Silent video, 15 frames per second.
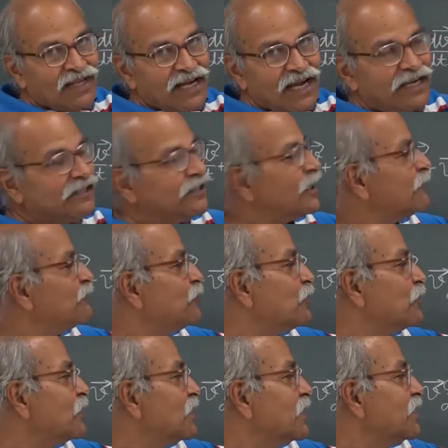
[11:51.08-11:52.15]
and
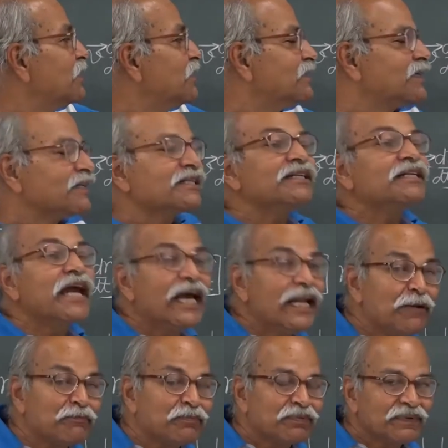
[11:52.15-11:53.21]
therefore it does not
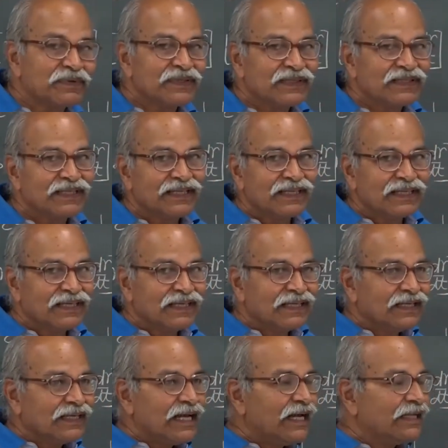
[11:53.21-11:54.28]
help,
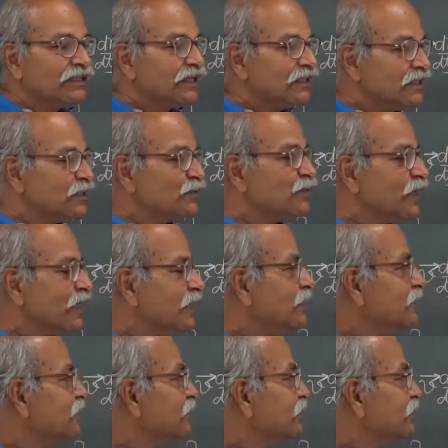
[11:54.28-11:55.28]
and that is why